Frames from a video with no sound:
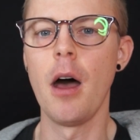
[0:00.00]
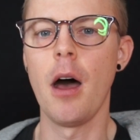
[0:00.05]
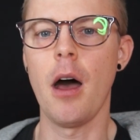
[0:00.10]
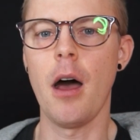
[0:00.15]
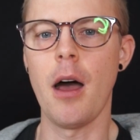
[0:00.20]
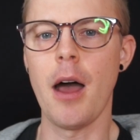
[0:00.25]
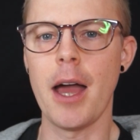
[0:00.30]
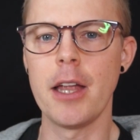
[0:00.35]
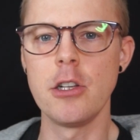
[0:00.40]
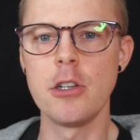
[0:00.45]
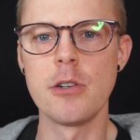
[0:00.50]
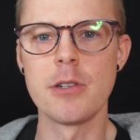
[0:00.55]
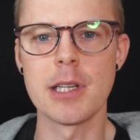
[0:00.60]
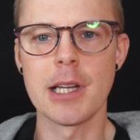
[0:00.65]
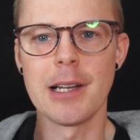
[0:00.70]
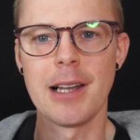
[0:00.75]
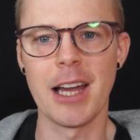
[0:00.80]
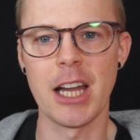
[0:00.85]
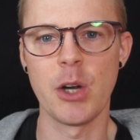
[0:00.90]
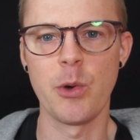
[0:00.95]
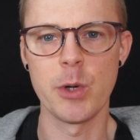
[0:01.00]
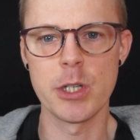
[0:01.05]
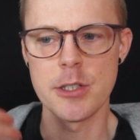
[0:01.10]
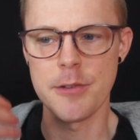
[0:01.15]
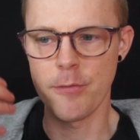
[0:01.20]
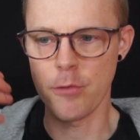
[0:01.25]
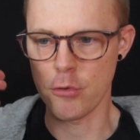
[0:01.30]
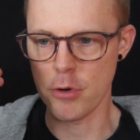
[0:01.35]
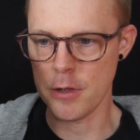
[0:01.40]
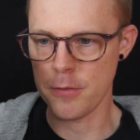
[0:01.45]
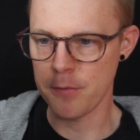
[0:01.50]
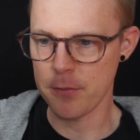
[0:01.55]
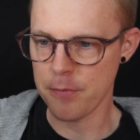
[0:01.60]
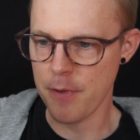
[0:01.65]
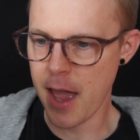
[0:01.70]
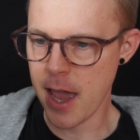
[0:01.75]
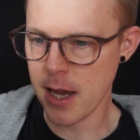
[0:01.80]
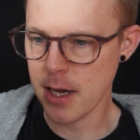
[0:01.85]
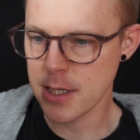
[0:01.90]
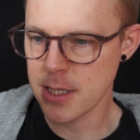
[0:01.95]
and using language for
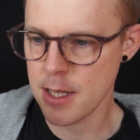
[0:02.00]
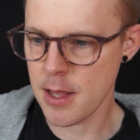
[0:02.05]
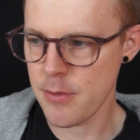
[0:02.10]
effect.